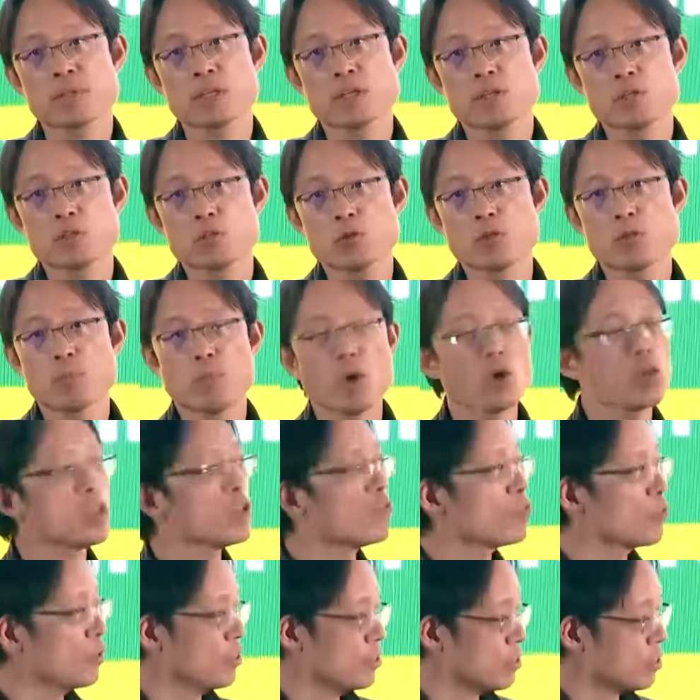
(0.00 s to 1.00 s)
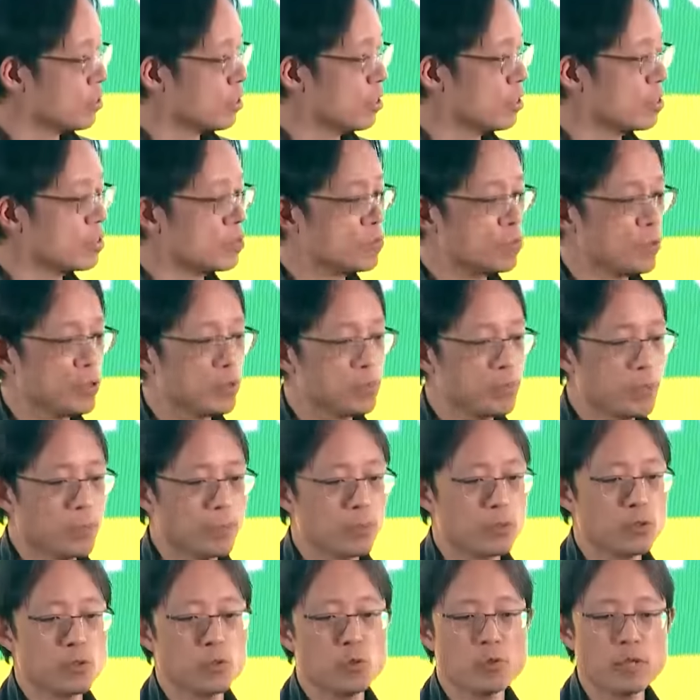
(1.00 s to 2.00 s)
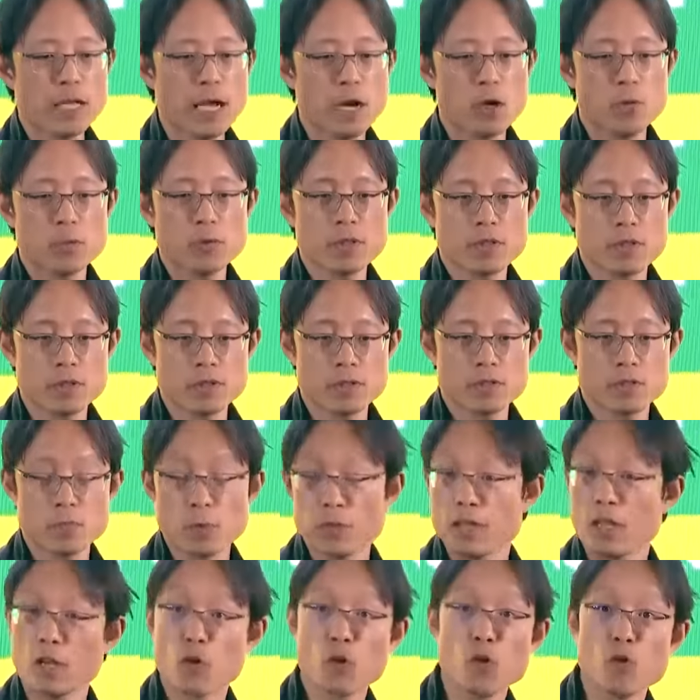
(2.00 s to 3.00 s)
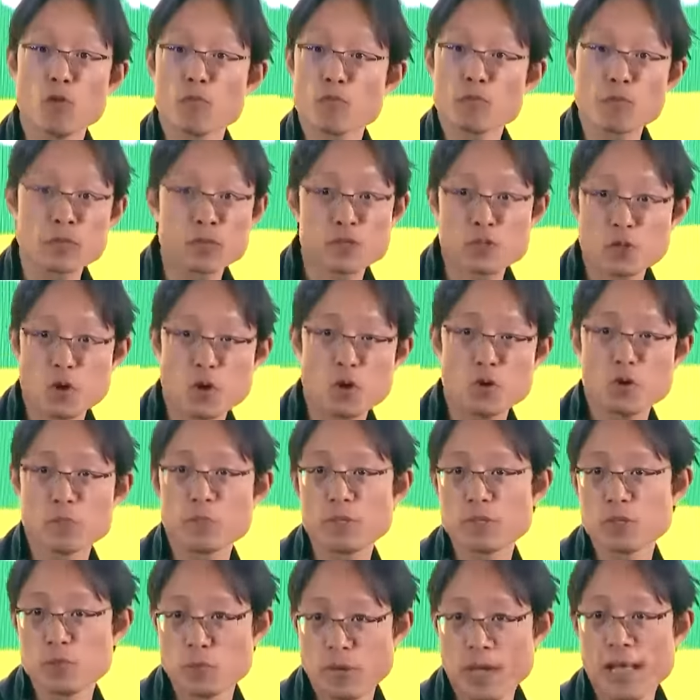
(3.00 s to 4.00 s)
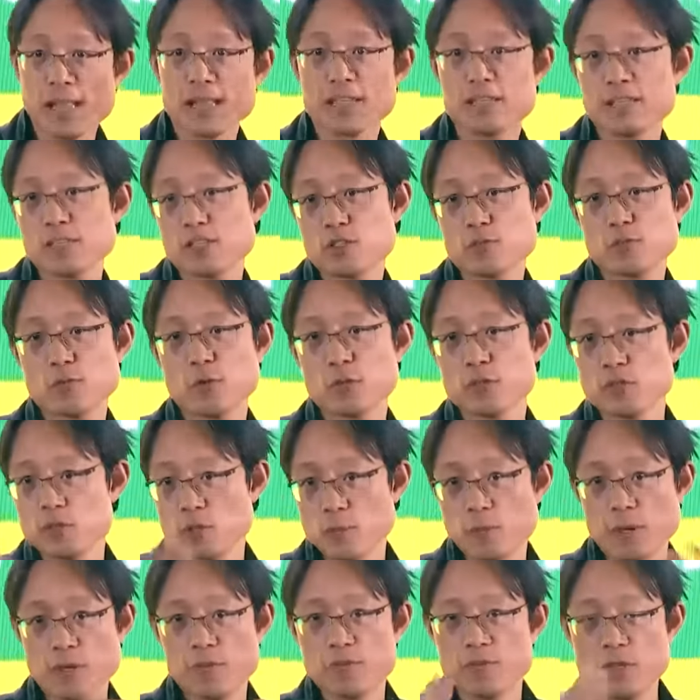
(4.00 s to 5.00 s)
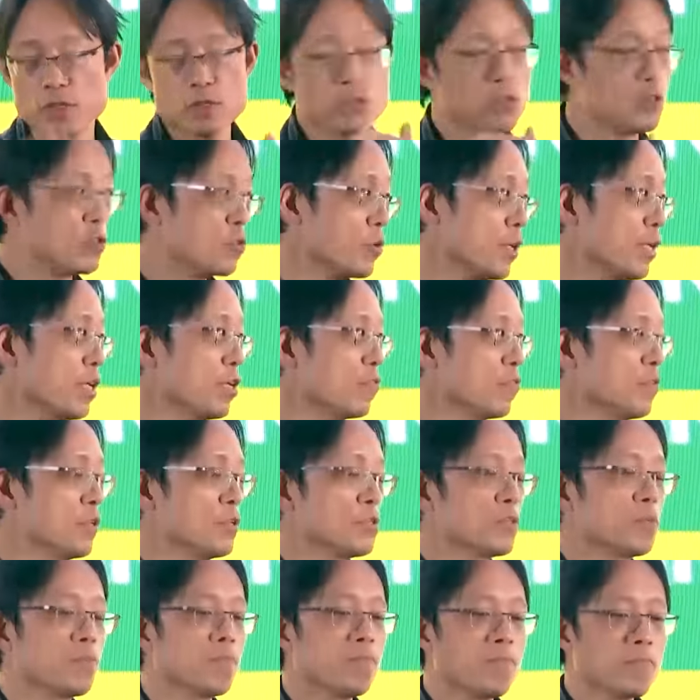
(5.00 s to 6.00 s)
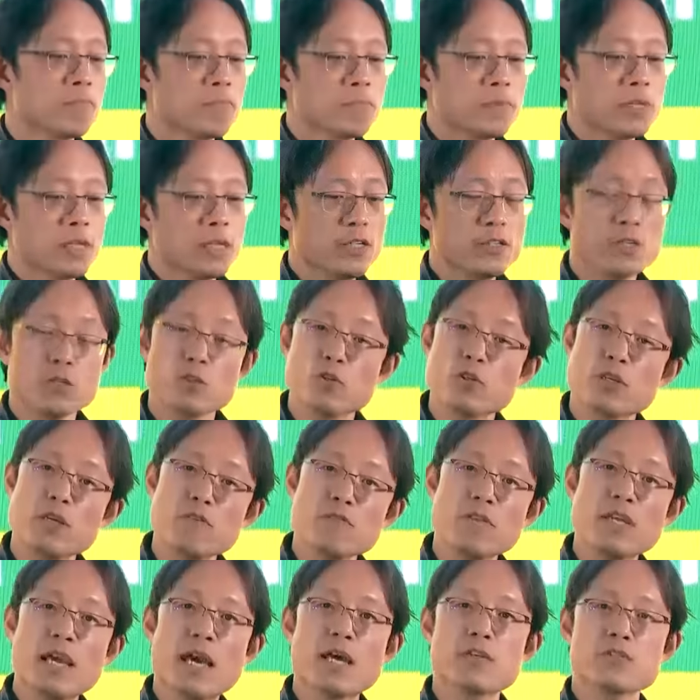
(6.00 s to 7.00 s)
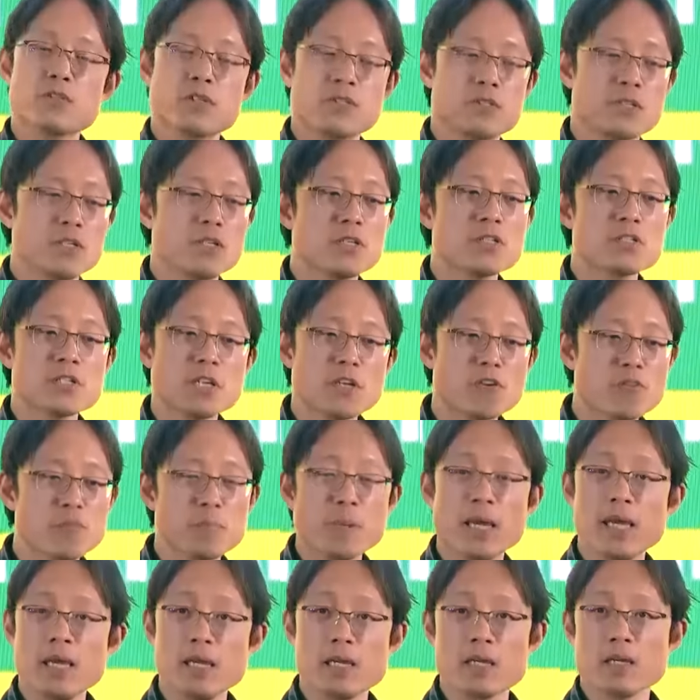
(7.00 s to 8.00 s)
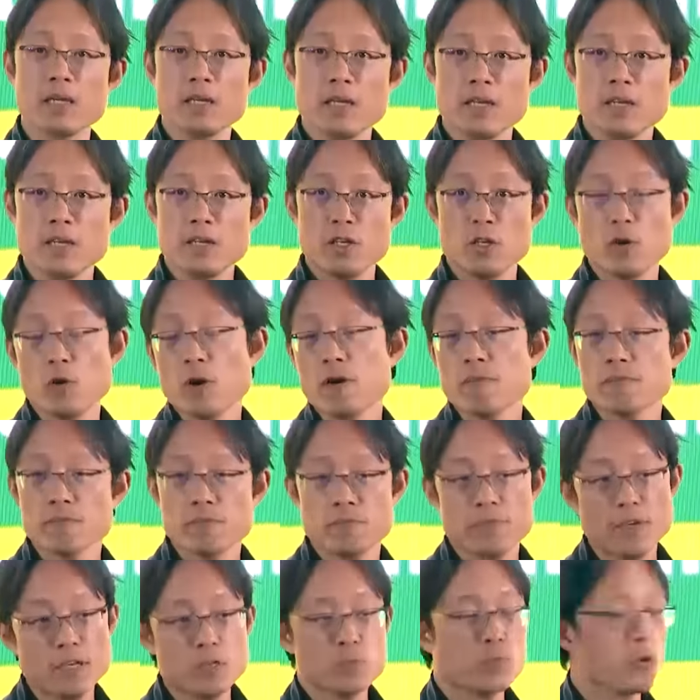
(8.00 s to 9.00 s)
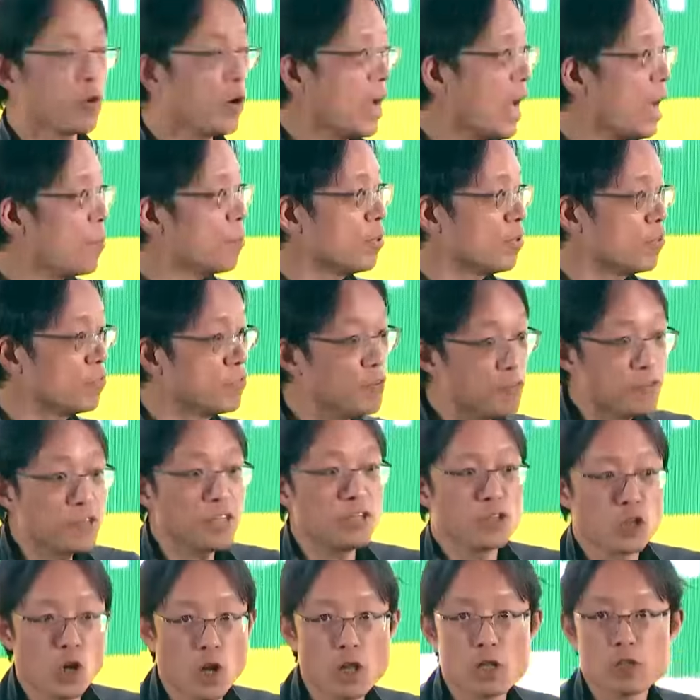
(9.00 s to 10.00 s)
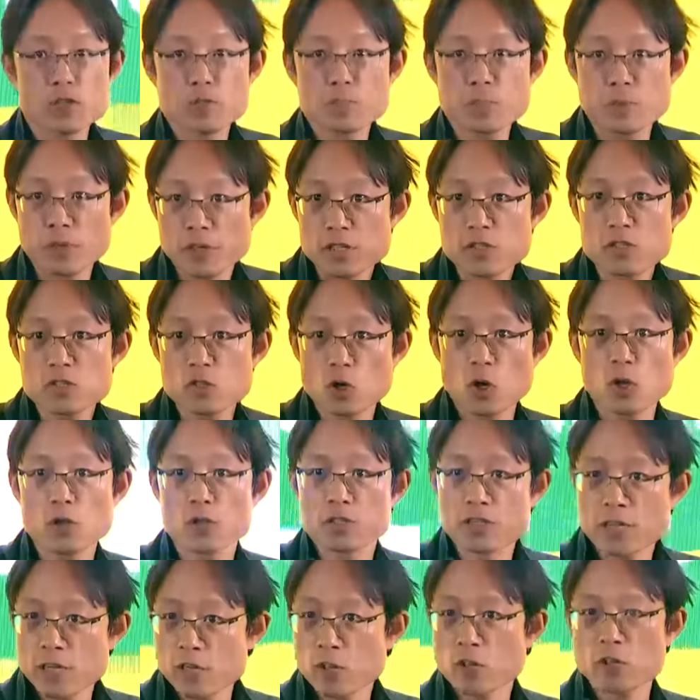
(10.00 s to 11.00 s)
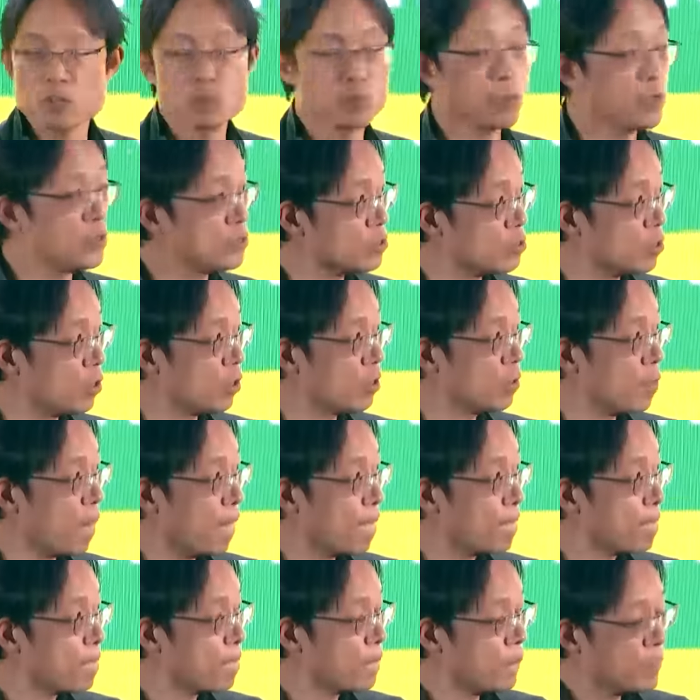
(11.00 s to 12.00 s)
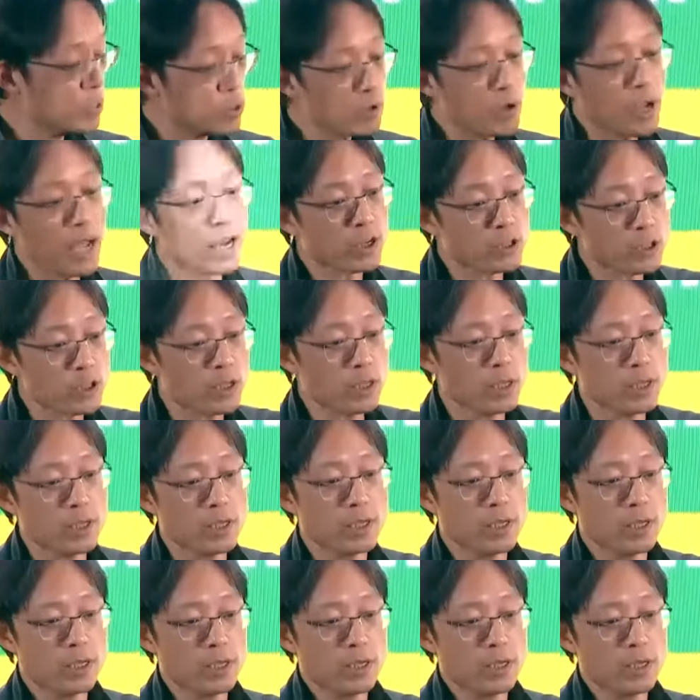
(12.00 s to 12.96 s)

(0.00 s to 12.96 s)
So the model, for instance, what people do now with what they call free to own, but the reality is, of course, you make fees on the trading fees, is that you give the assets. And instead of paying, you know, Facebook or Apple $15 per install or $10 per install, you're actually